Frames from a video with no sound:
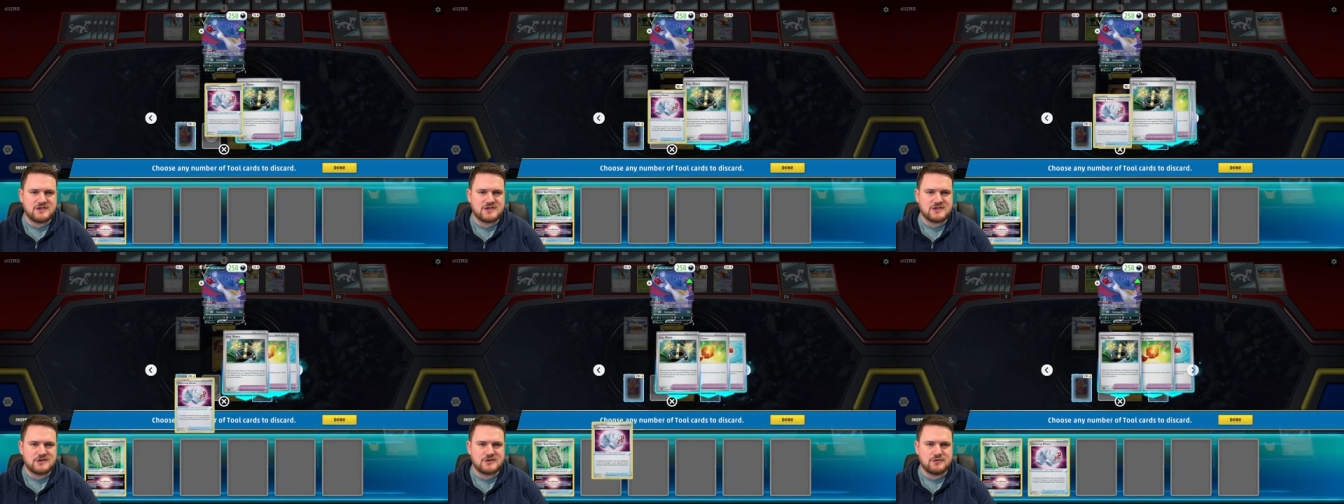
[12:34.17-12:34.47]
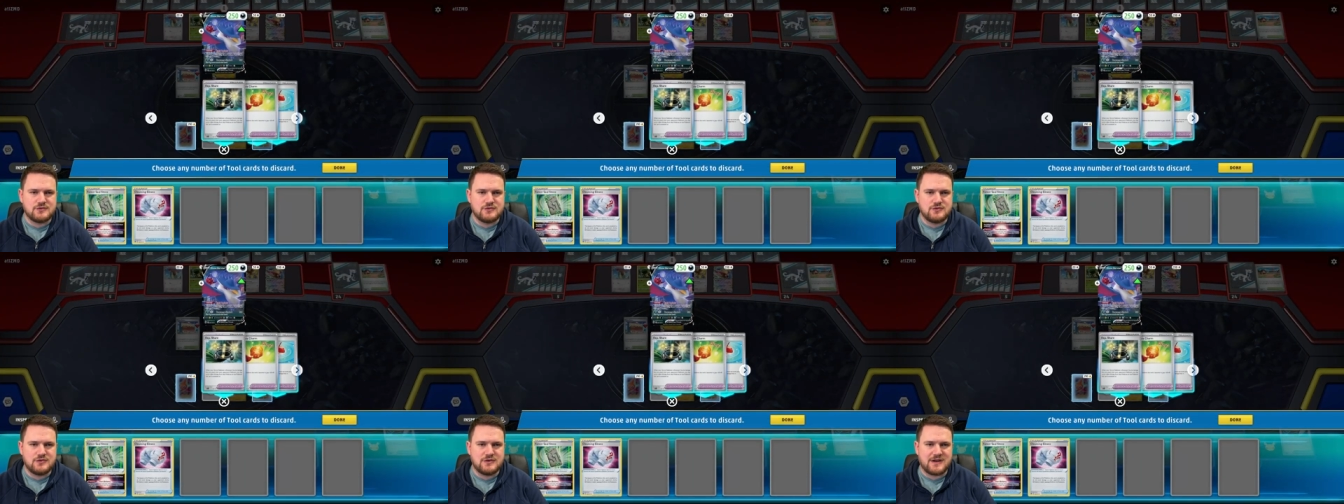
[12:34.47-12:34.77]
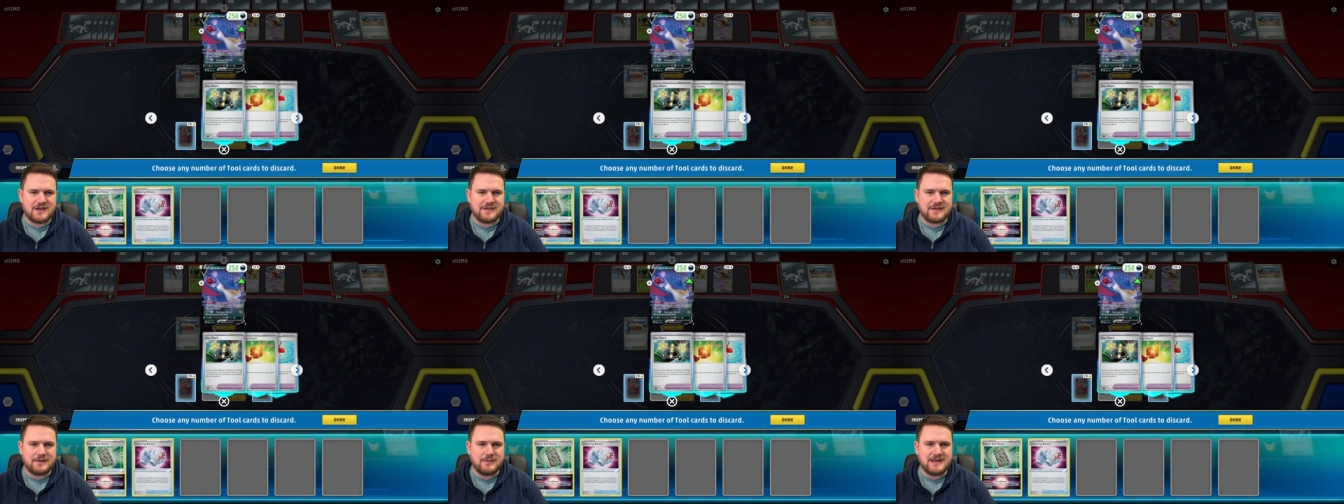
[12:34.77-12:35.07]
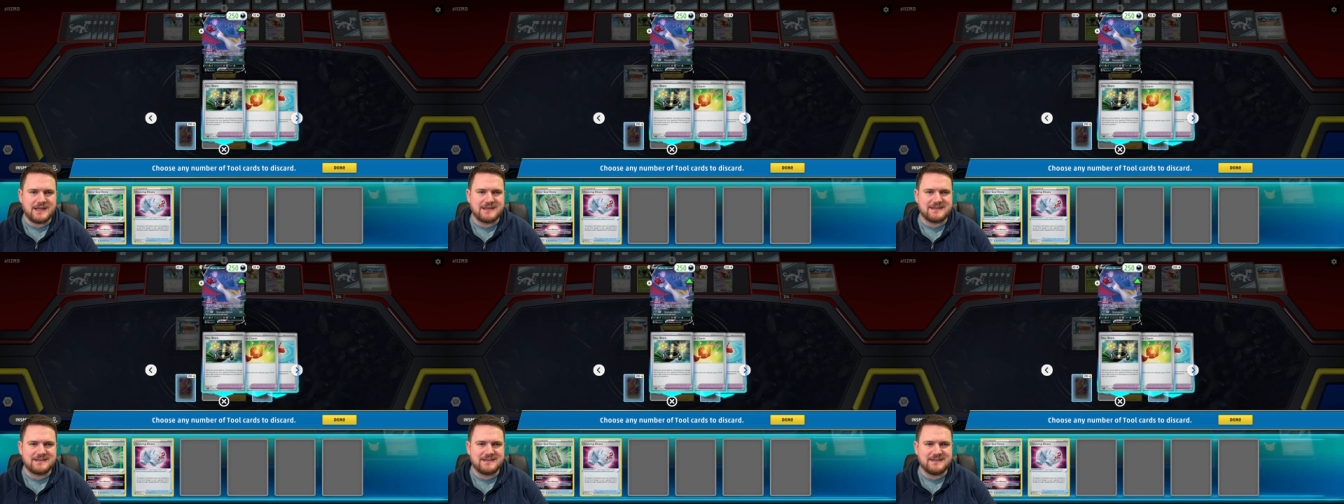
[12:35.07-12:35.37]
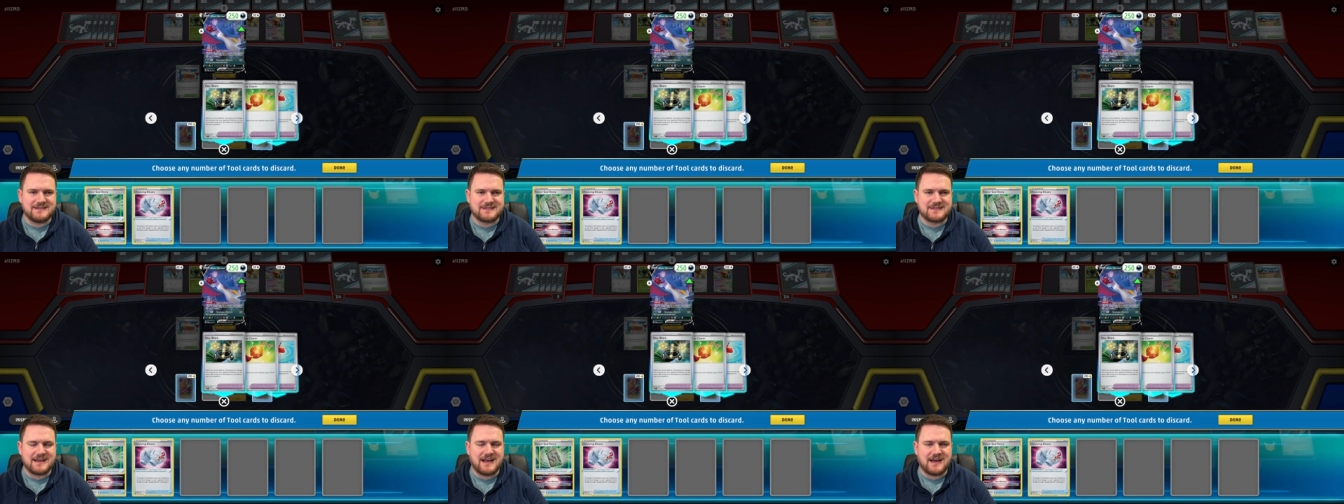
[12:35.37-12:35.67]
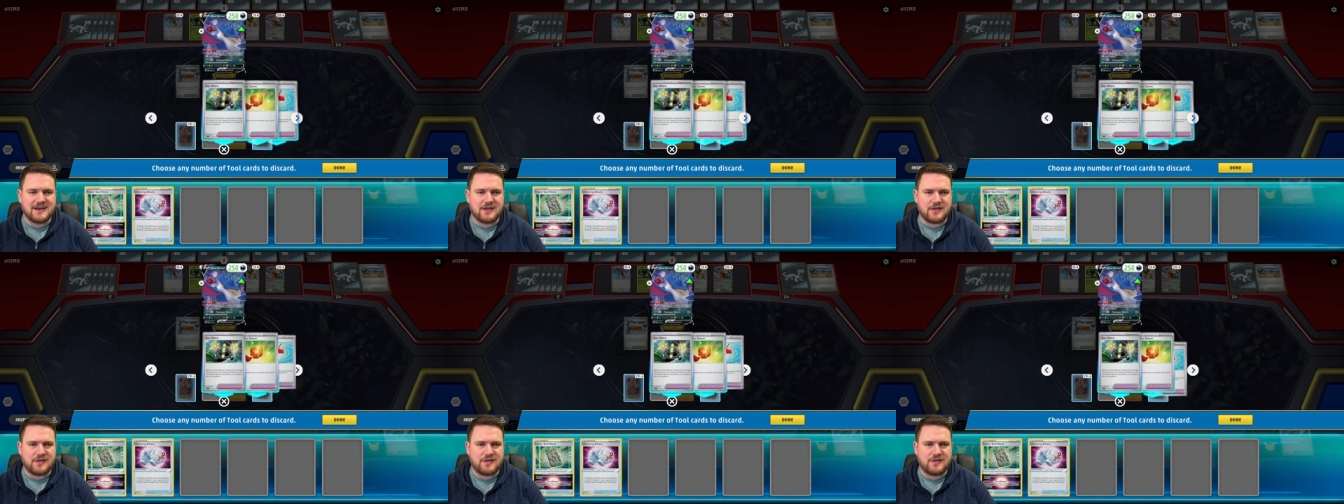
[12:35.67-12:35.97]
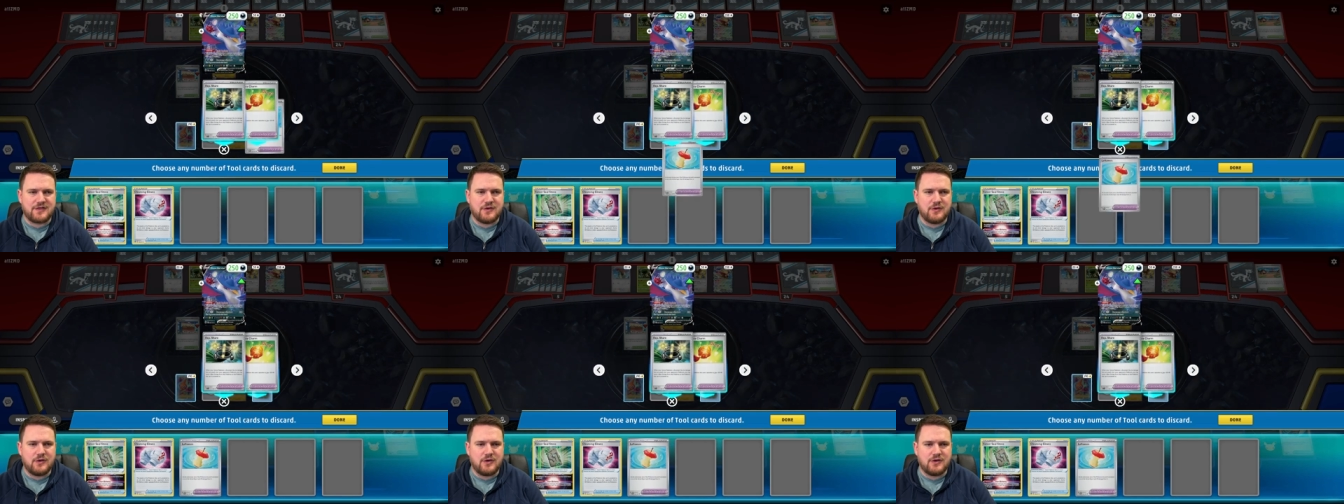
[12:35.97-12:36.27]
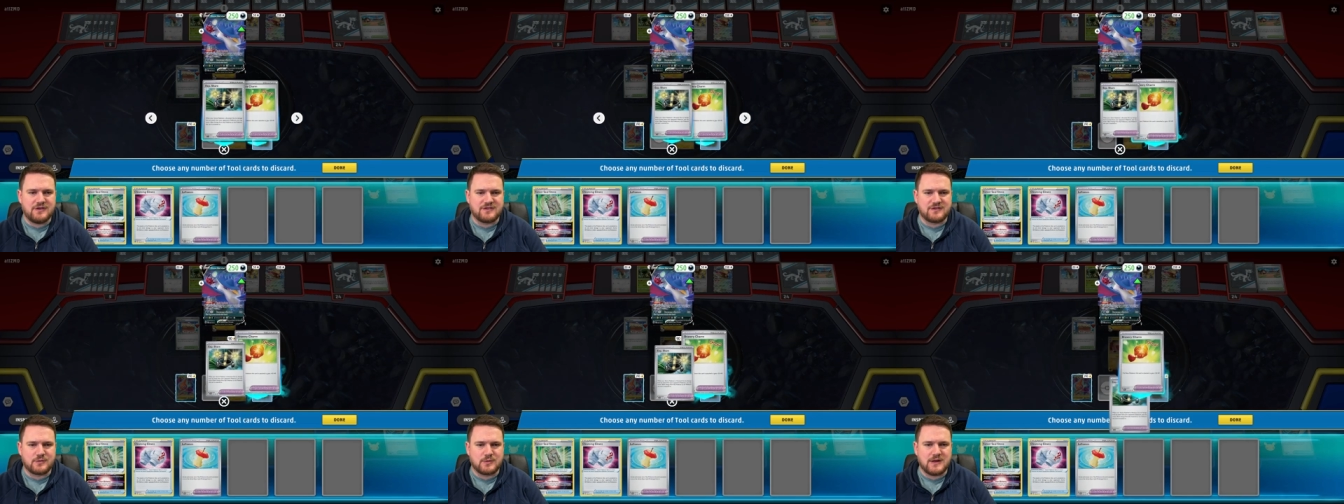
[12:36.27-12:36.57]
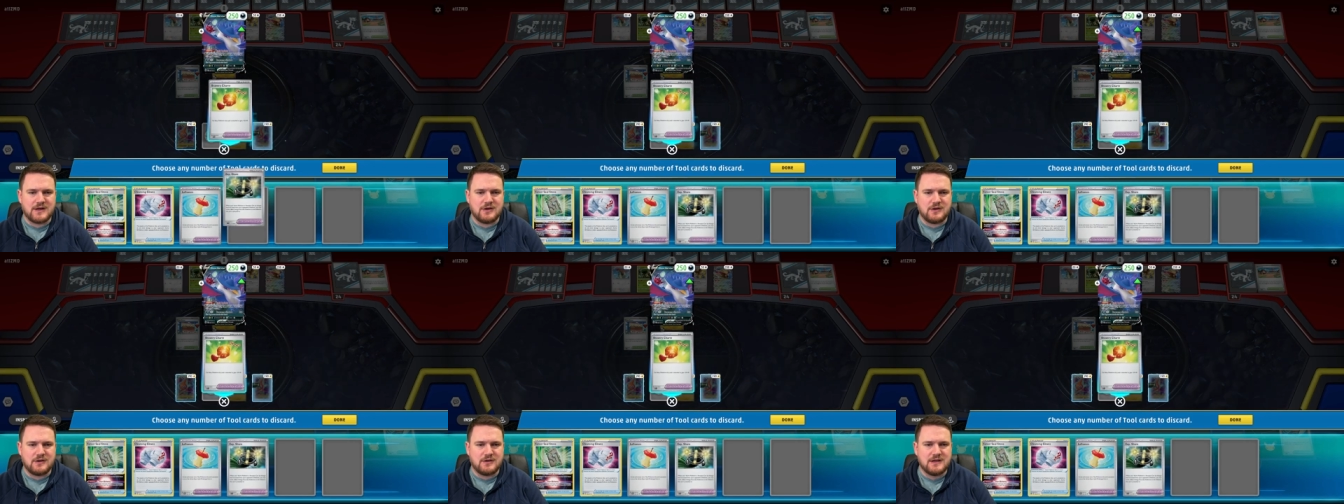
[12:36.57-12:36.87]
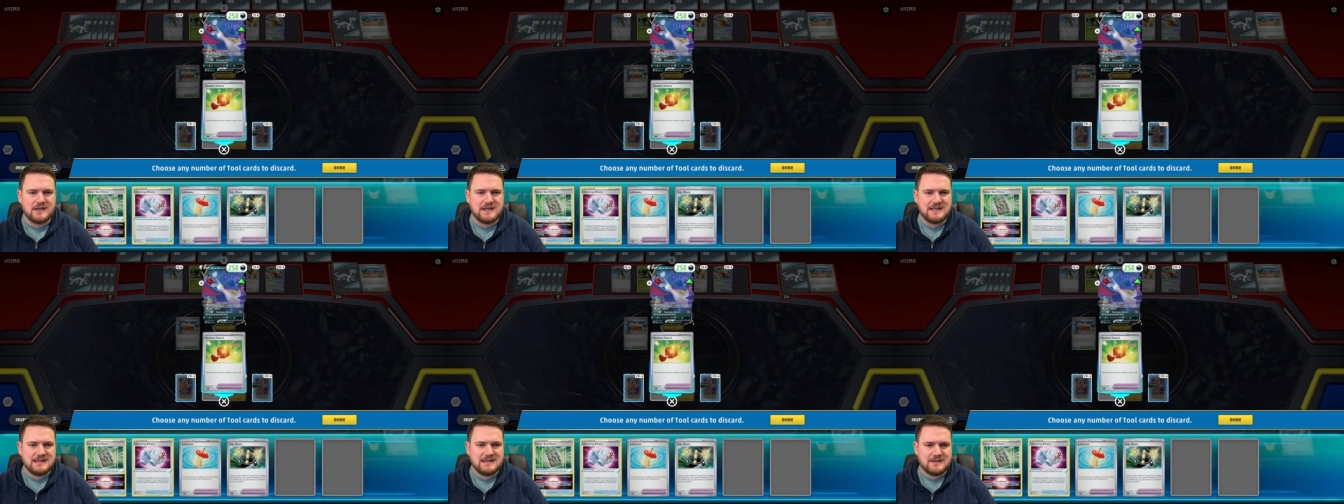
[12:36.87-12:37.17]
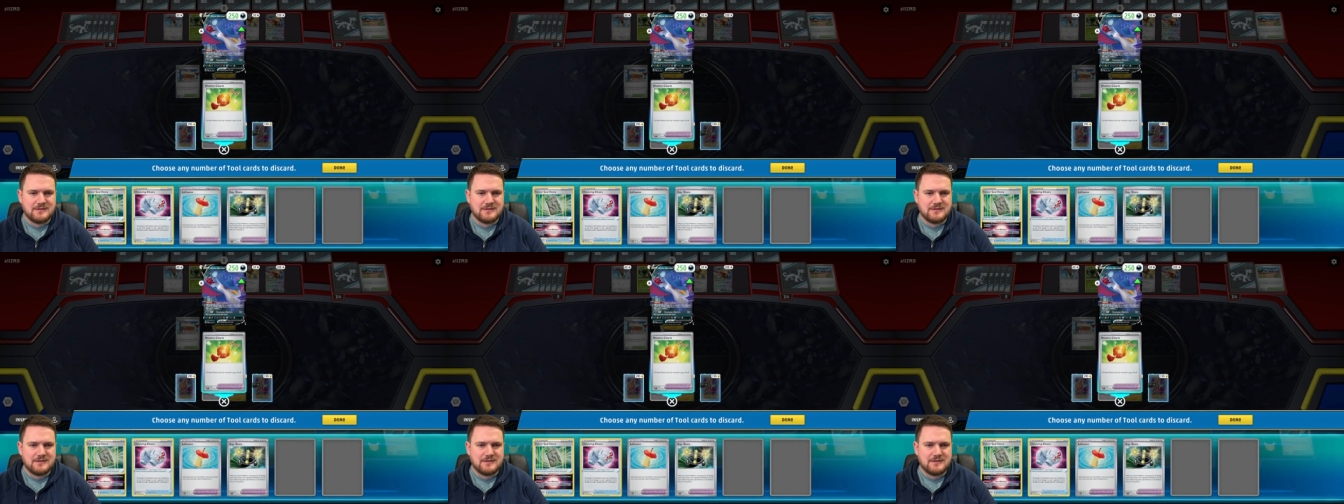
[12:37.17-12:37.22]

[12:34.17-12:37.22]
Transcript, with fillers: two, and I think we need to discard a third as well.